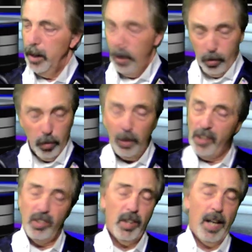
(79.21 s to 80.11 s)
It's really
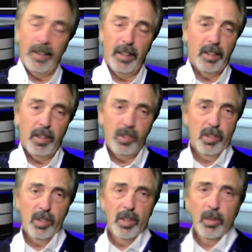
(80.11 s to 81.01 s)
sad that this
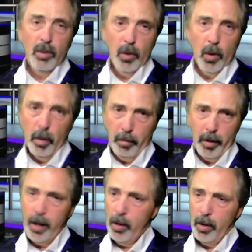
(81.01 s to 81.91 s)
is the new norm
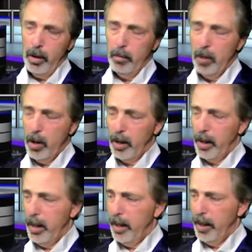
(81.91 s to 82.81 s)
here in
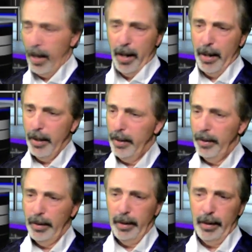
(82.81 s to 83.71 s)
America,
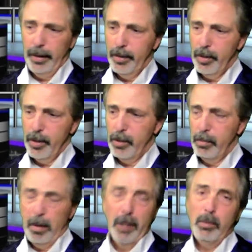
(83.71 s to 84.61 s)
and it just
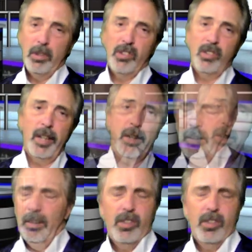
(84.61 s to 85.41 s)
makes me sick.